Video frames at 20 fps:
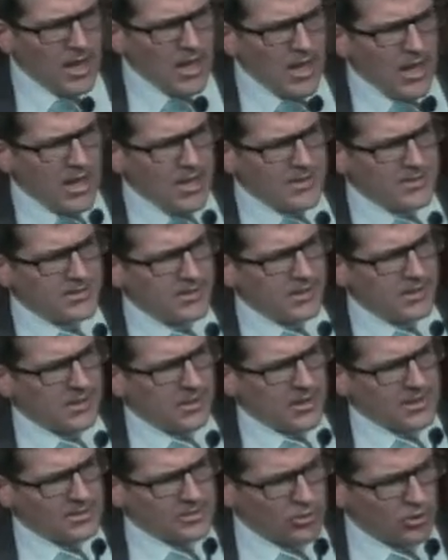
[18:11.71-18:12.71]
And
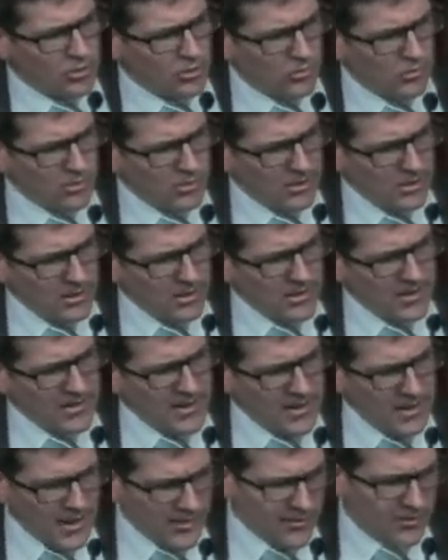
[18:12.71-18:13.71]
so
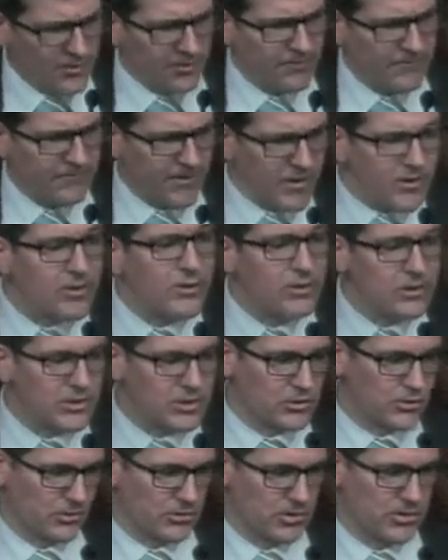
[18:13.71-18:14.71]
another very good
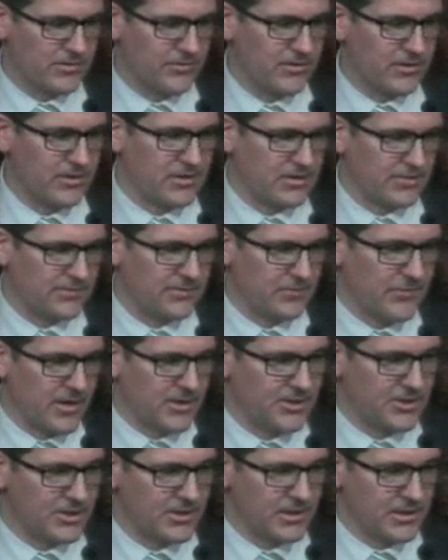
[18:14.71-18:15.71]
source for this
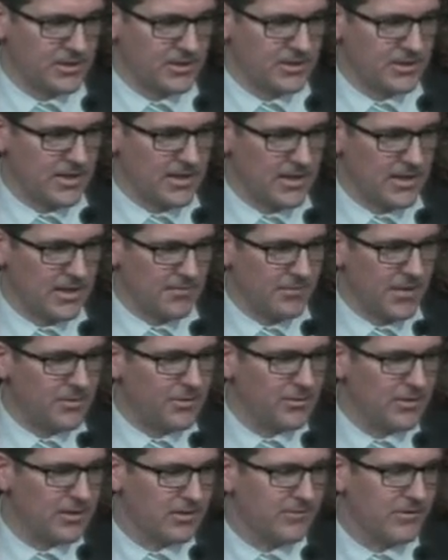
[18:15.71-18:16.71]
information is the
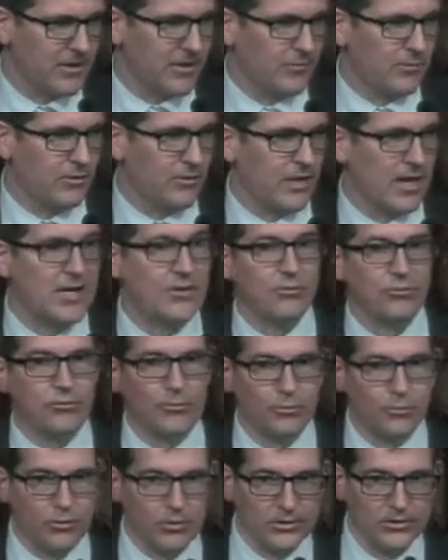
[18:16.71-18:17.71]
publicly available annual
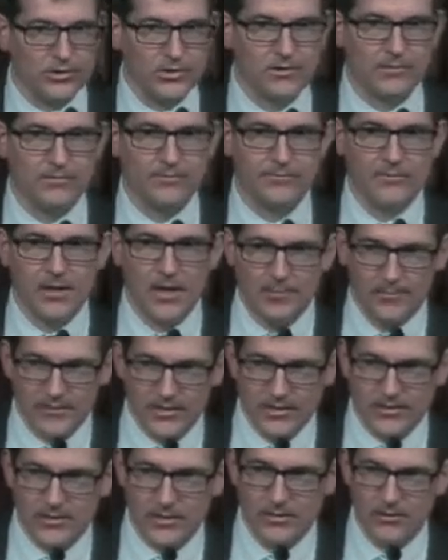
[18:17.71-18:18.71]
reports of
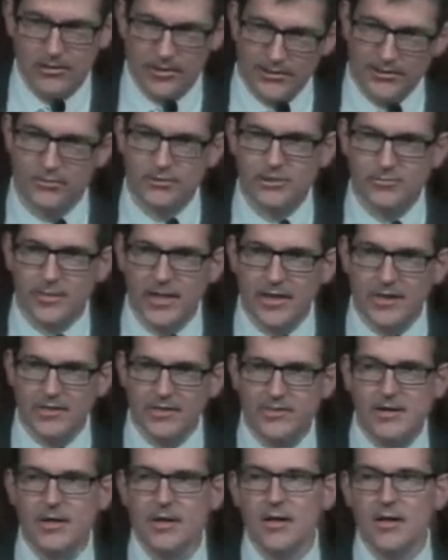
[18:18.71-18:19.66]
companies that are in your space.